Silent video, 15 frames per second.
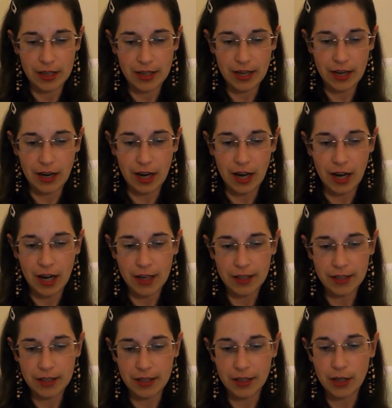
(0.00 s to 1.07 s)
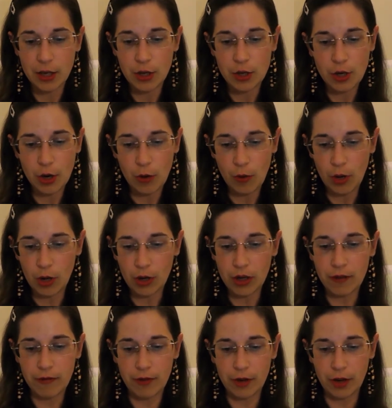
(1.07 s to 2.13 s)
they are either no
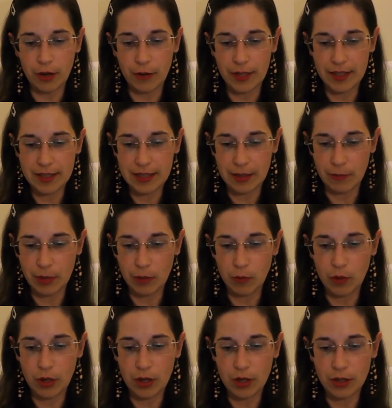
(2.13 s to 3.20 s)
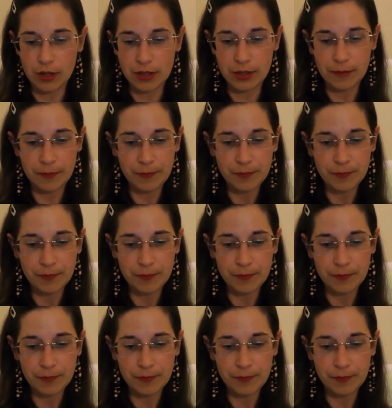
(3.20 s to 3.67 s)
longer following Slimming World